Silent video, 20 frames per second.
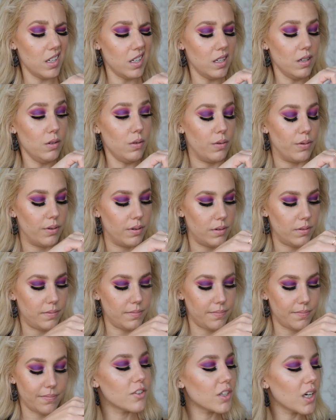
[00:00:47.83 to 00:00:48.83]
Oh,
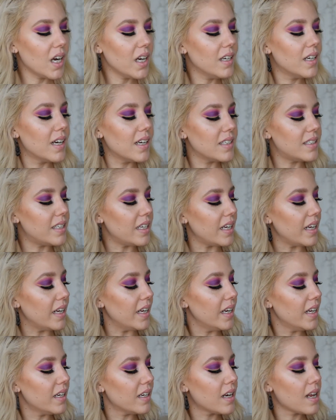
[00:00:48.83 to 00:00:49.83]
try not to
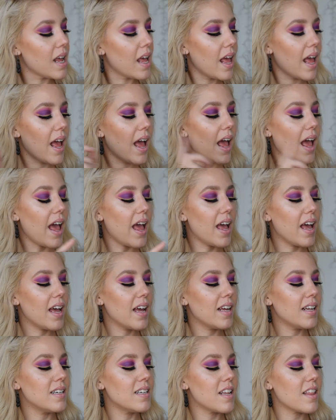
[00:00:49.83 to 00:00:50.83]
eat it.
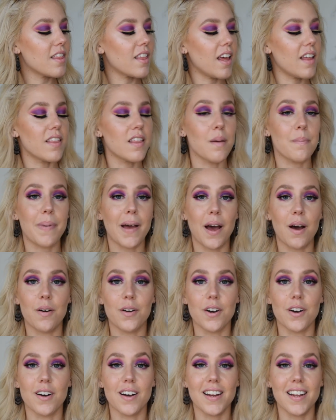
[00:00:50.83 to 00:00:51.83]
And then the
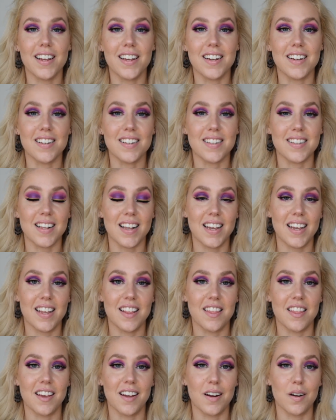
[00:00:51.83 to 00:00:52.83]
powder is
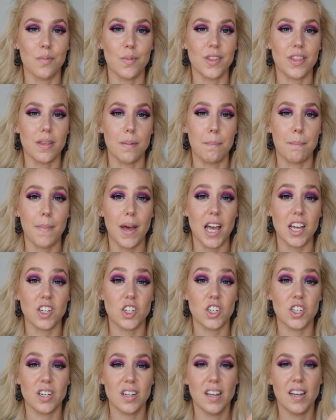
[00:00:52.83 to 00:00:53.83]
in there with the
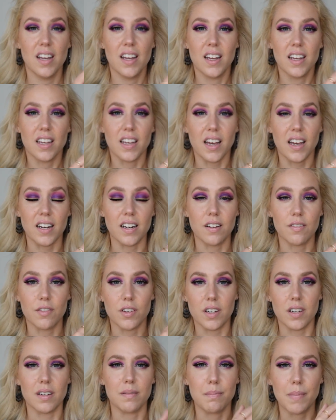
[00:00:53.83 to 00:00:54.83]
mesh, kind of
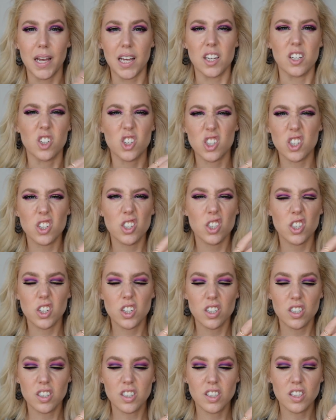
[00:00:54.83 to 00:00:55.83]
a mesh
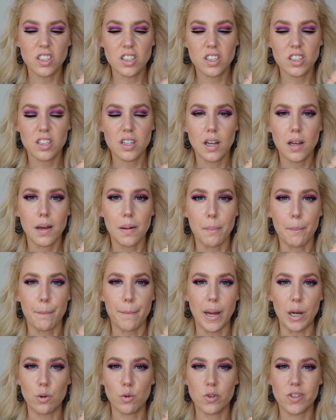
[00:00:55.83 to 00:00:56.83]

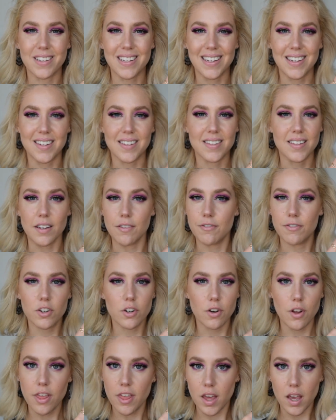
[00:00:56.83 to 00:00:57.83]
bouncy
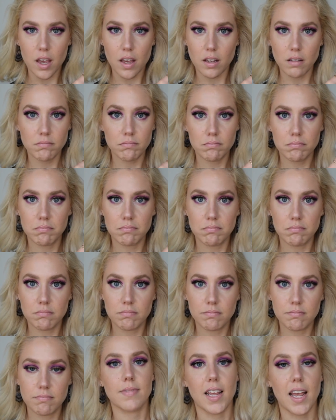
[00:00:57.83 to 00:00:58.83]
sifter thing.
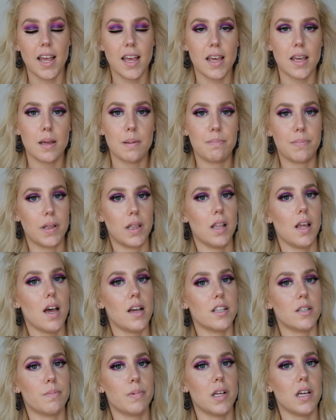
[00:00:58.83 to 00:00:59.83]
A+++
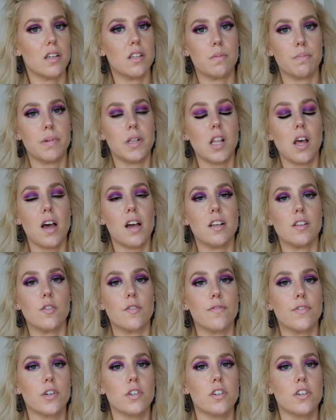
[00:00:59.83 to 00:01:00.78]
for